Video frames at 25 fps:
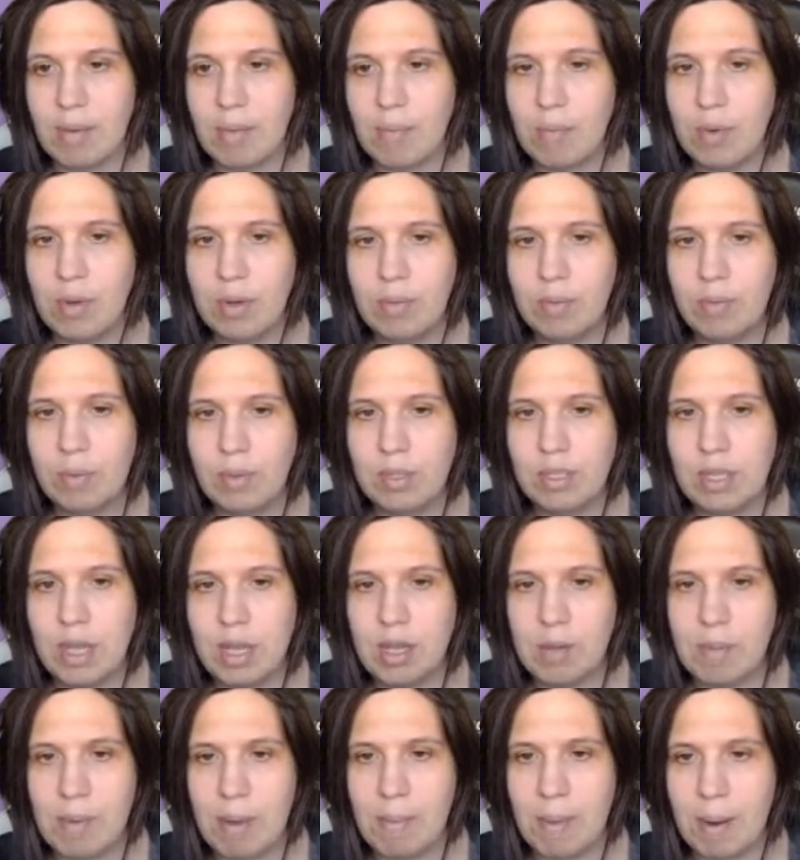we'll
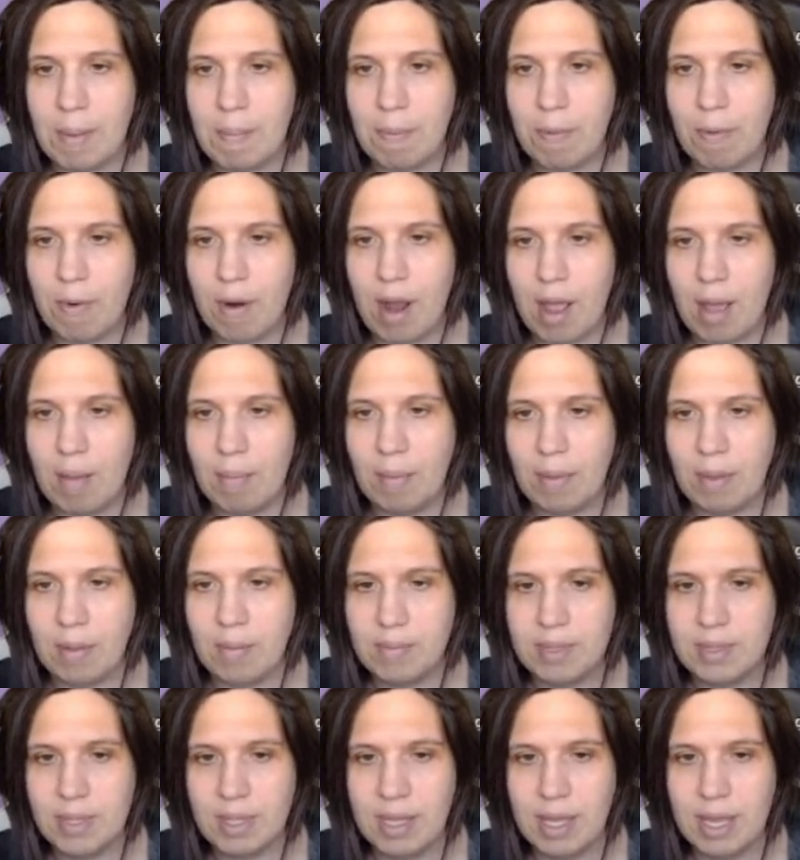talk about my
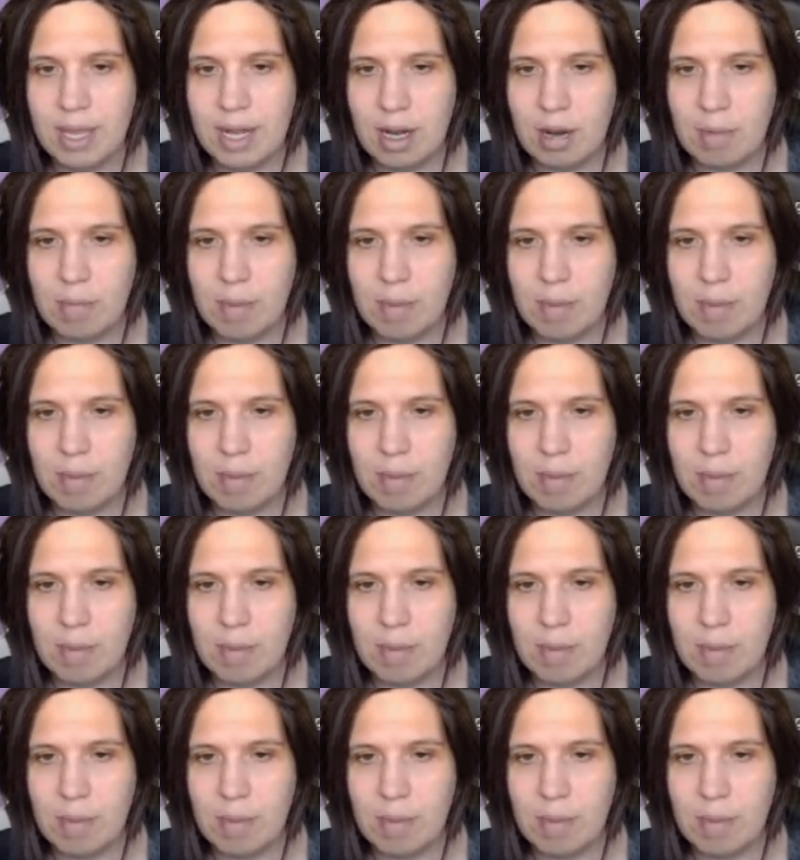problems later,